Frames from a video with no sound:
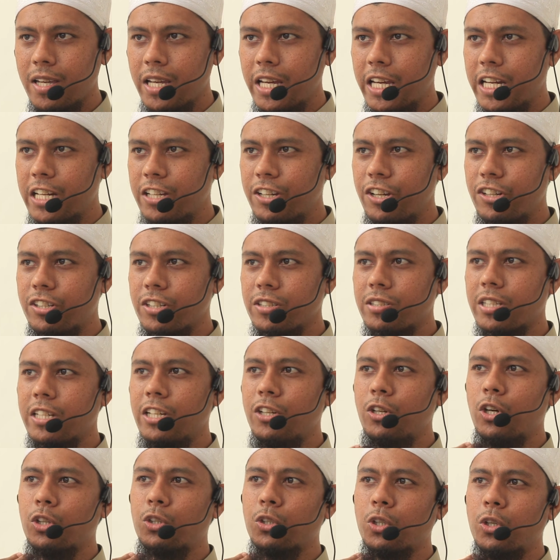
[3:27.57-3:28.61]
It reaches in
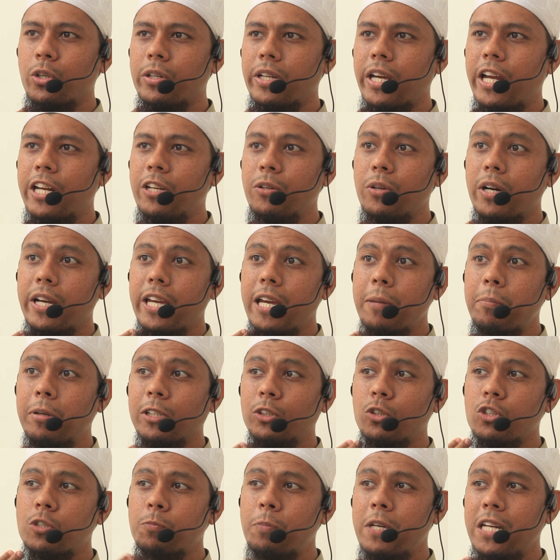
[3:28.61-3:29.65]
your throat and you are
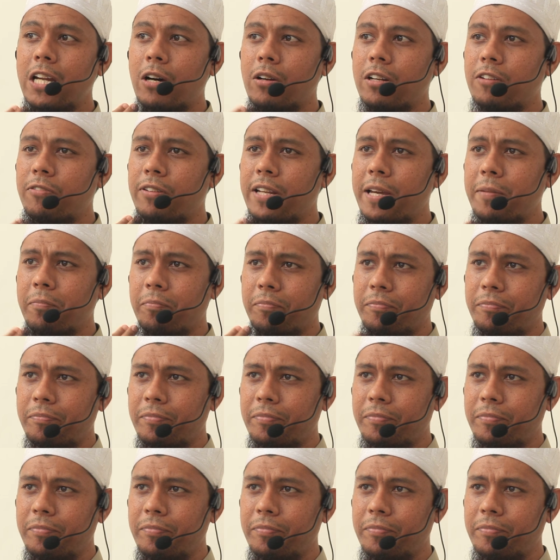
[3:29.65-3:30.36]
able to spit out the phlegm,